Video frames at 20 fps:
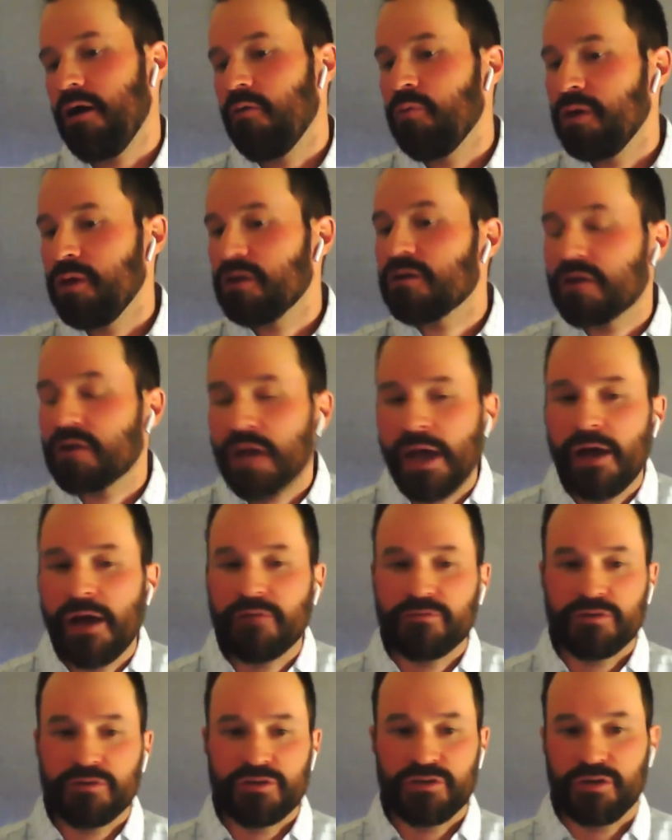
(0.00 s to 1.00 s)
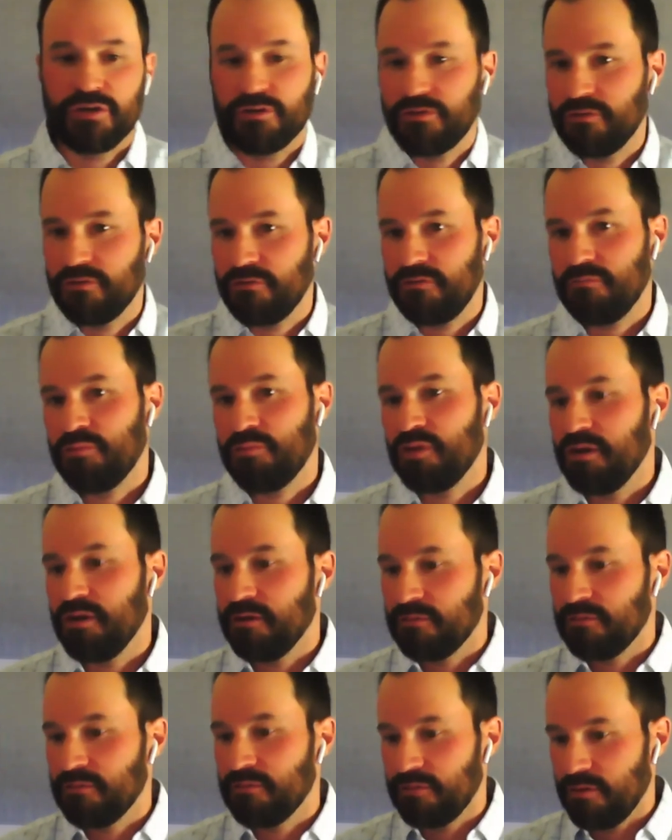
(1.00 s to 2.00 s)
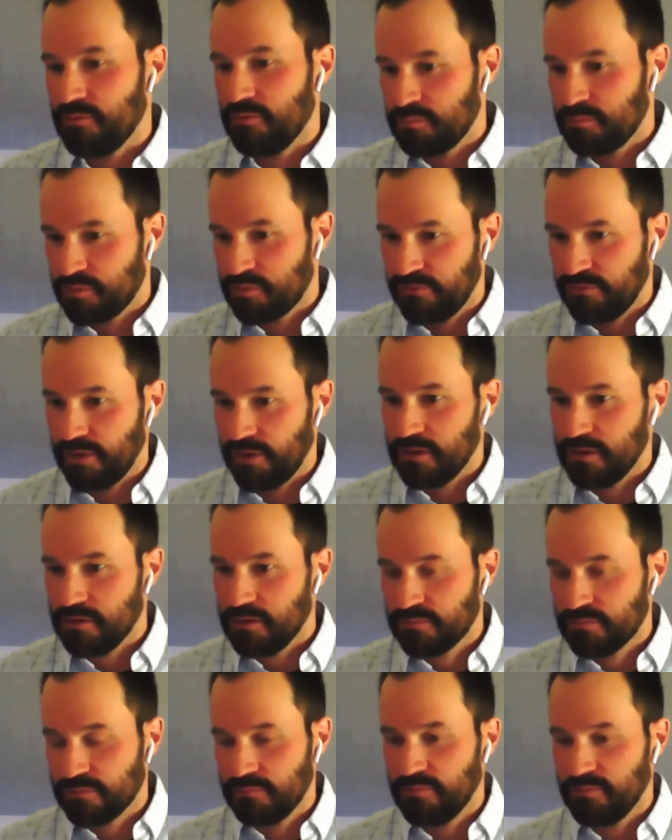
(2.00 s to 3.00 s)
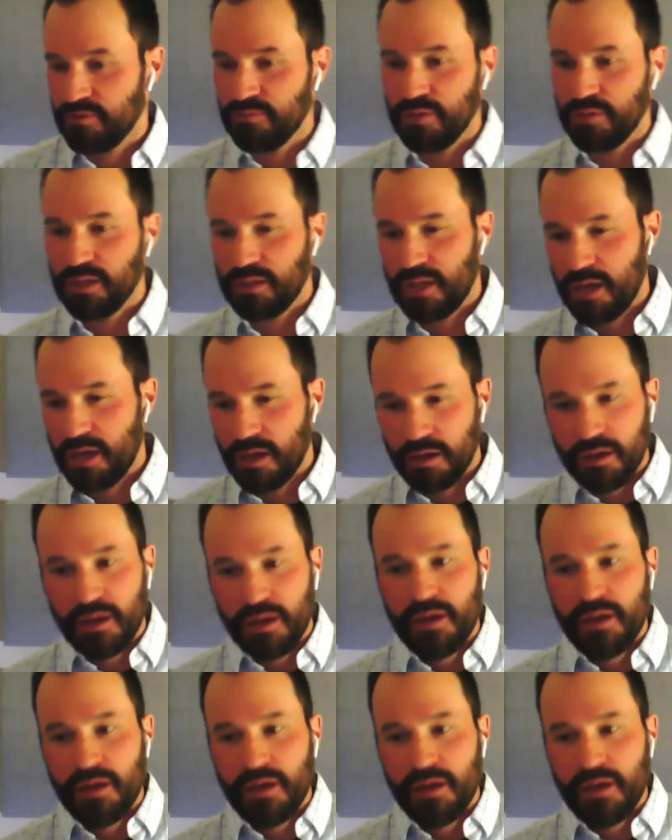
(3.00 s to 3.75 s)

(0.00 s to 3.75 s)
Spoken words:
We don't have restrictions in place that would prevent you from doing that.